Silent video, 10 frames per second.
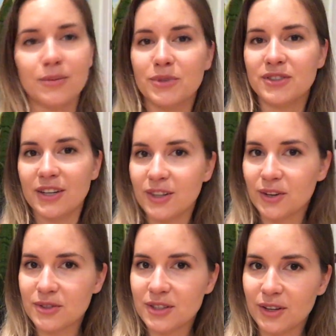presenting
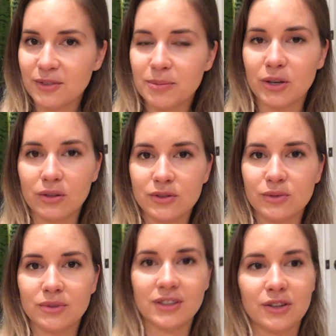yourself, but
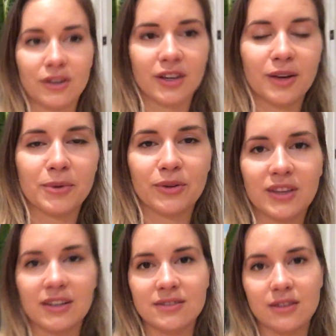also really talking about
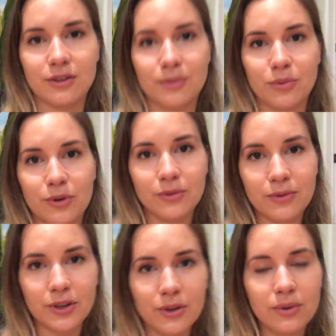things that are important
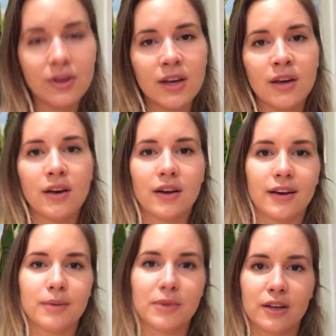for you.
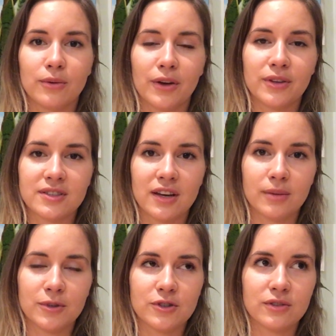And around that
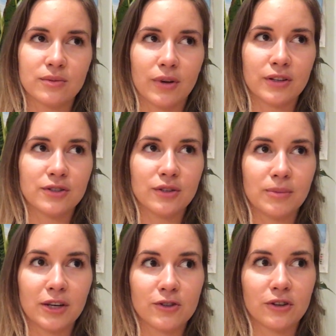time, I just wanted to
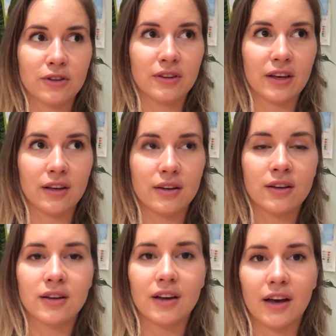make sure that
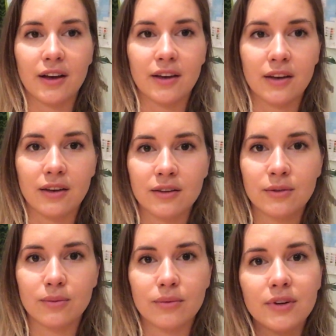I
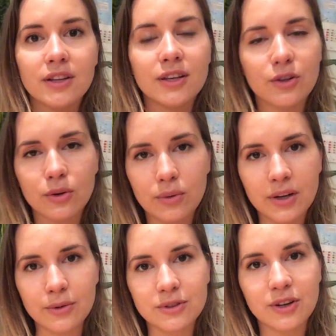really knew
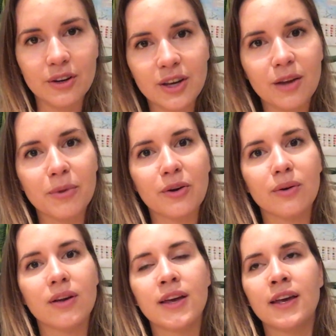what I was talking
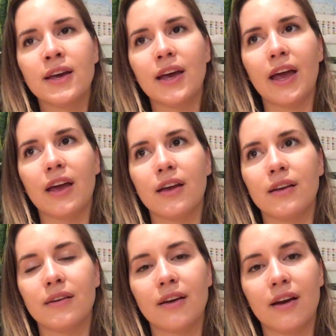about
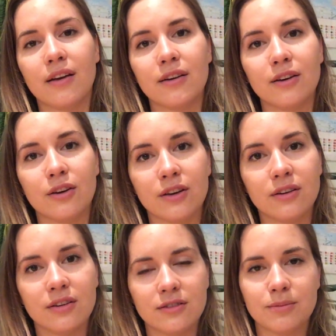and had a
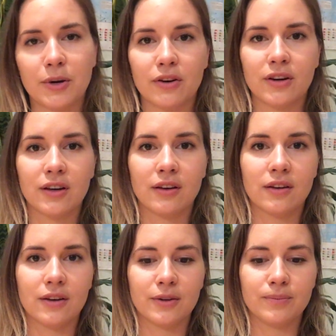good, inspiring,
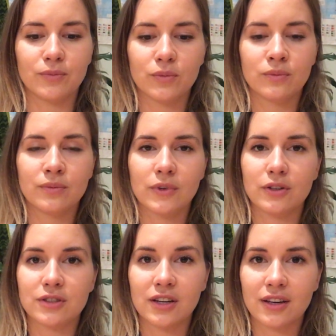
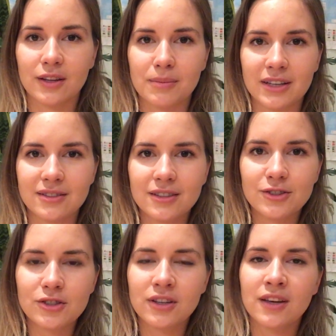articulate
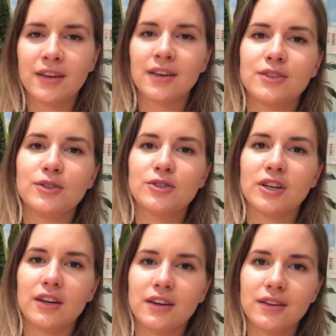message to
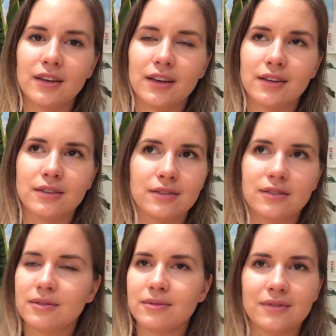share.
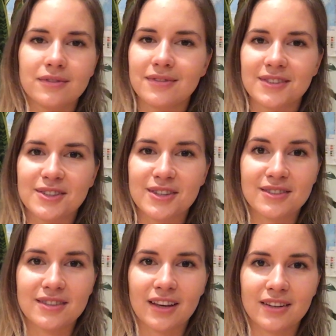And
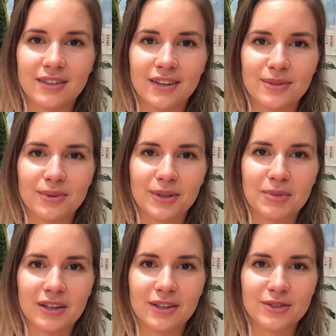since then, it's really
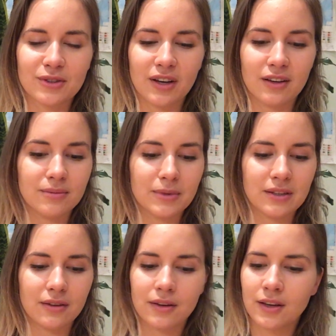been history. I've
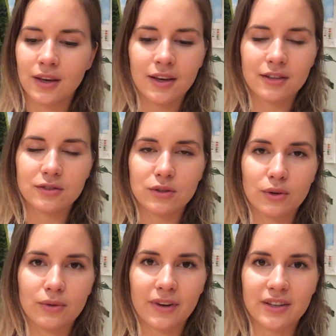been
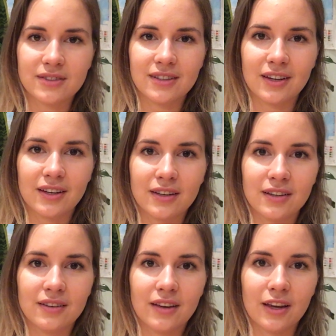so
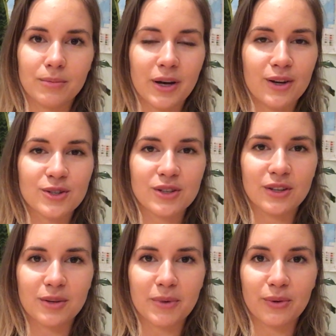fascinated and
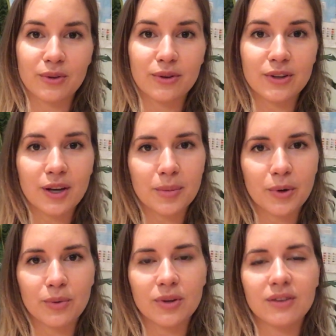passionate about learning
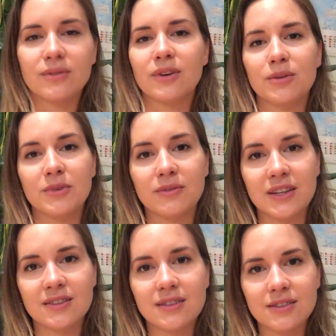about what the environment
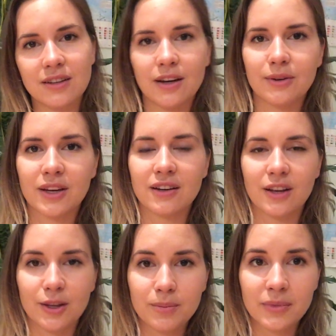faces and how it can
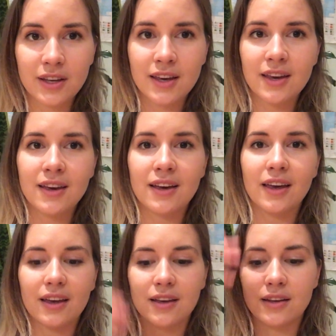help.
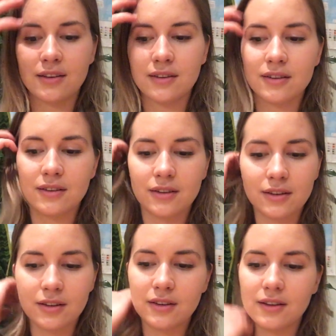And
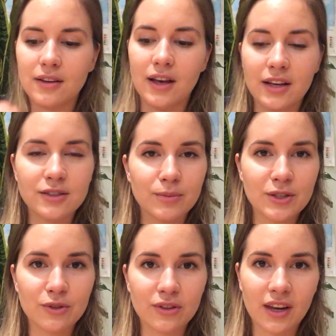as
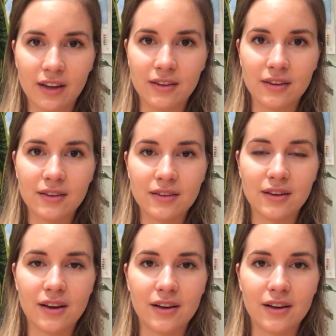Miss Earth Canada,